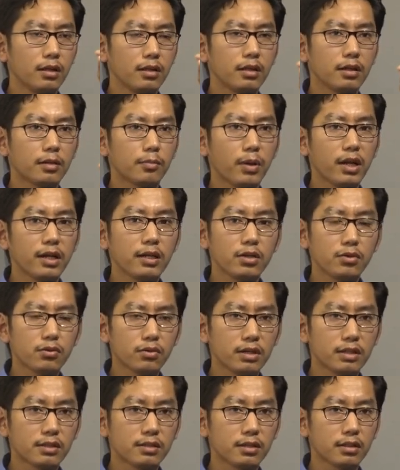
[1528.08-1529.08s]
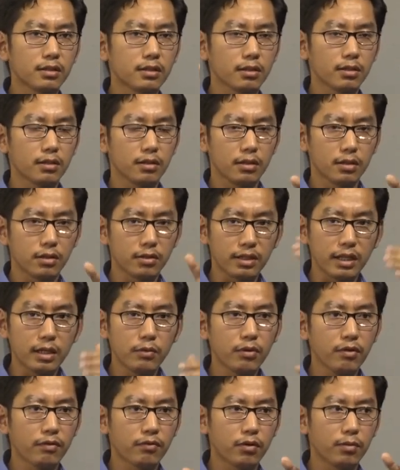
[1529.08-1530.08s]
They are planning to construct a
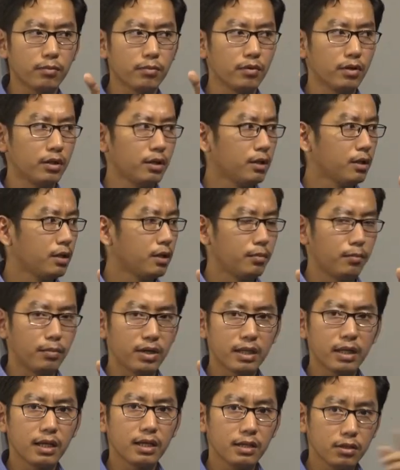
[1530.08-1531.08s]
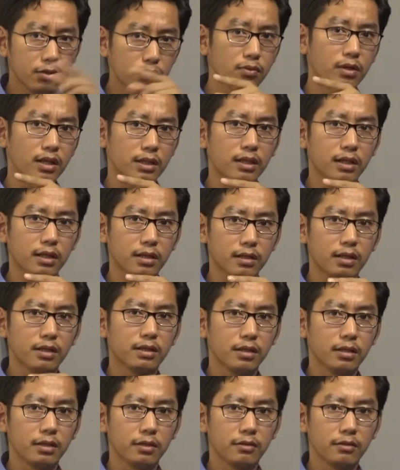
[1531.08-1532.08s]
railway from Manali to Ladakh, I
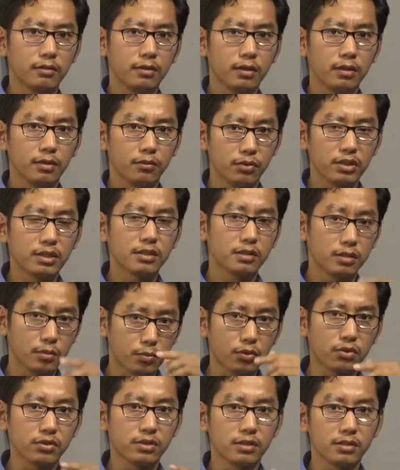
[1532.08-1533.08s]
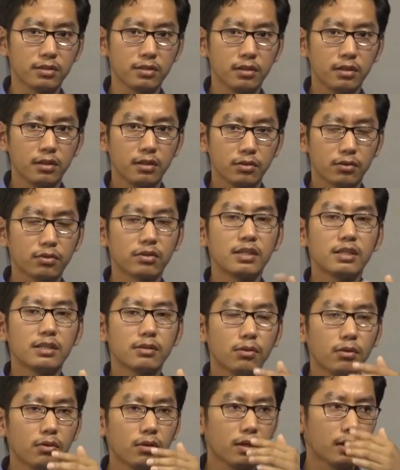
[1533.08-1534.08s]
think, which is in process. So
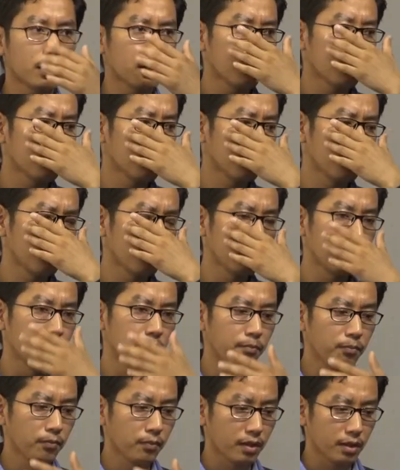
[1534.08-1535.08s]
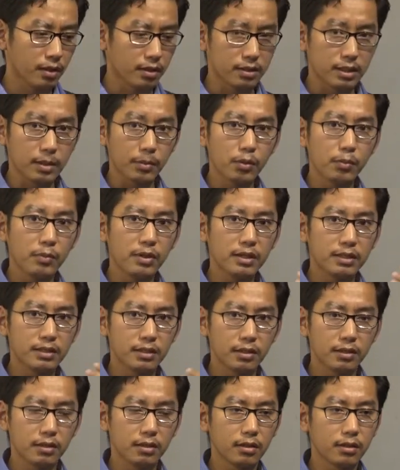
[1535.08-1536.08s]
these all are development
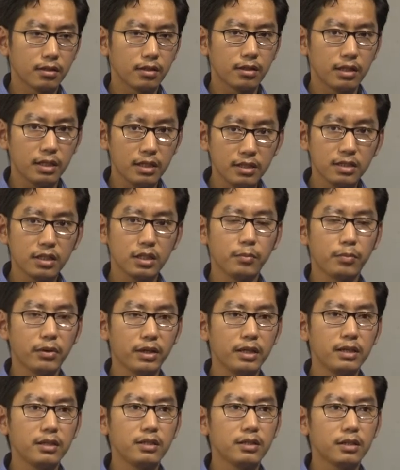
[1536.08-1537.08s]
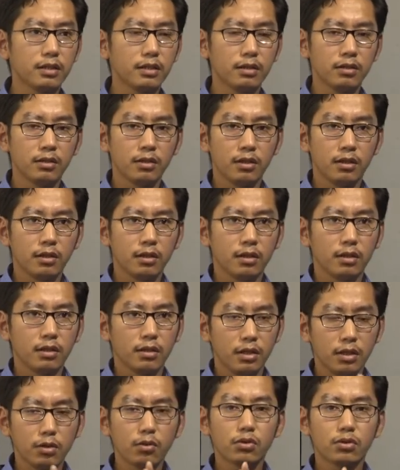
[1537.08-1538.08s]
initiated by India
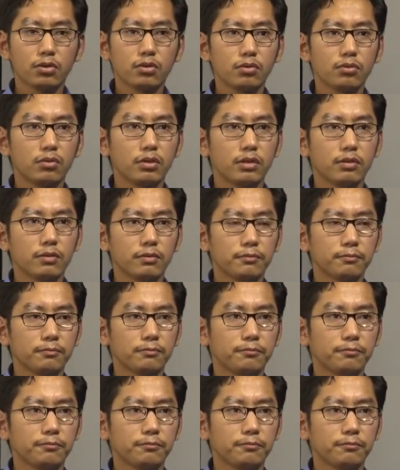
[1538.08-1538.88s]
in order to